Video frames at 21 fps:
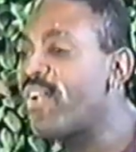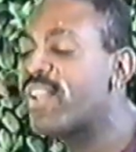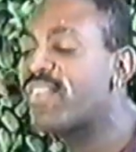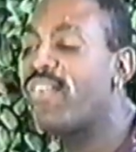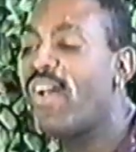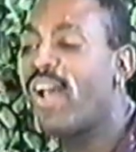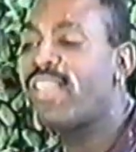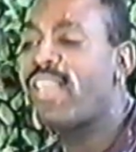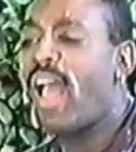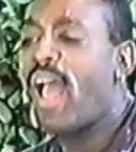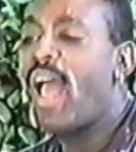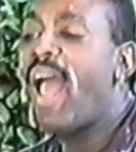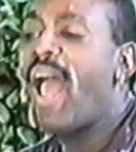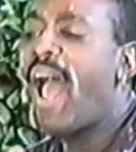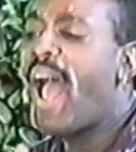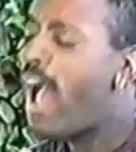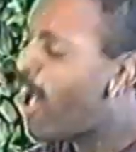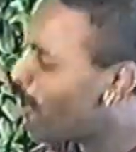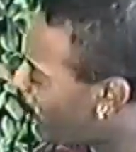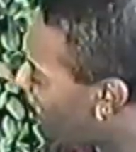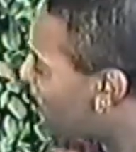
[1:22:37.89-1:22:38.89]
first of all, I thought,
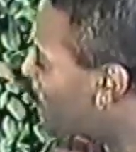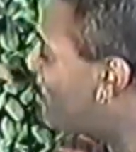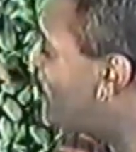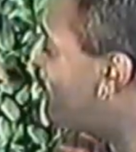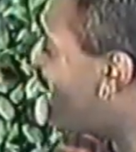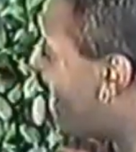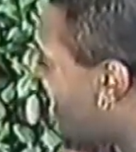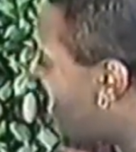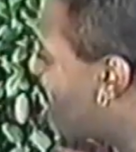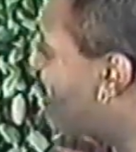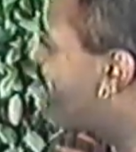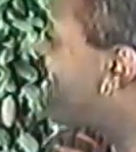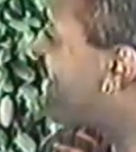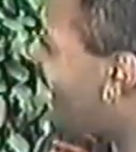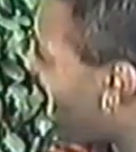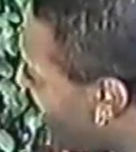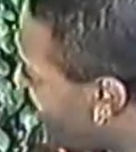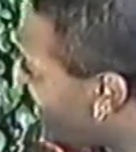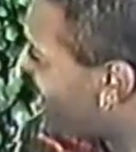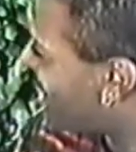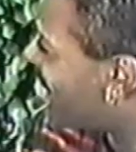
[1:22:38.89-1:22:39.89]
how could you let him
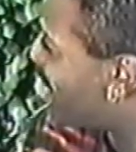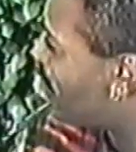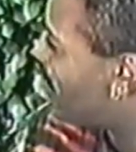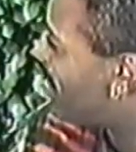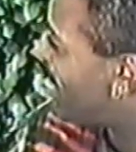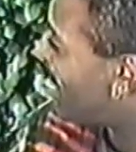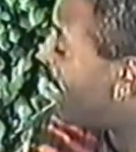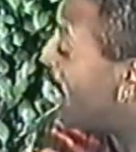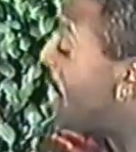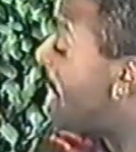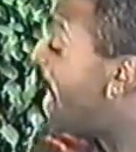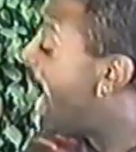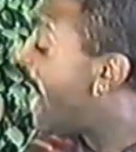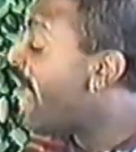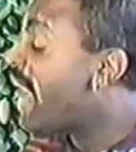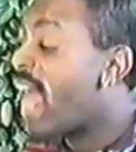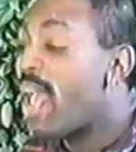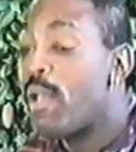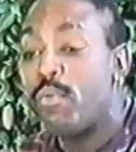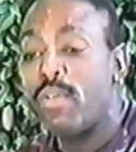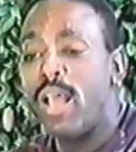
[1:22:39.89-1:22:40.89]
say this to me?
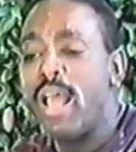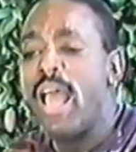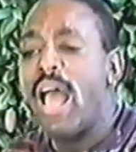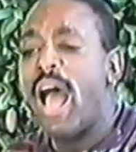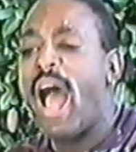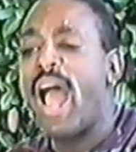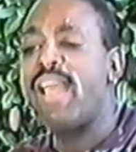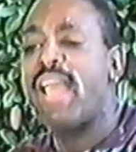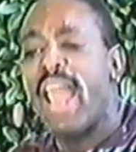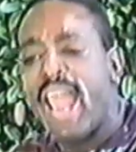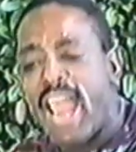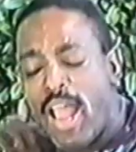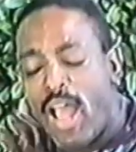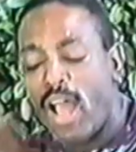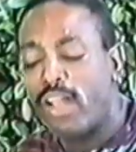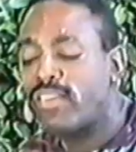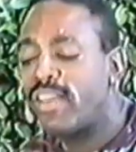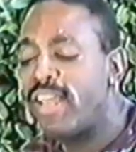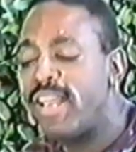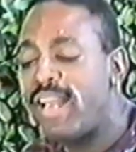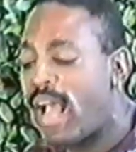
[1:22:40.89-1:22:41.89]
And I, I hate,
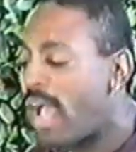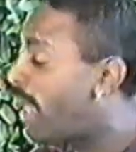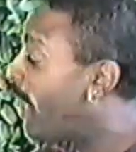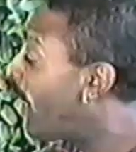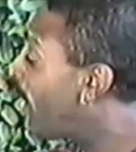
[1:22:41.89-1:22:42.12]
I'll what tell you now.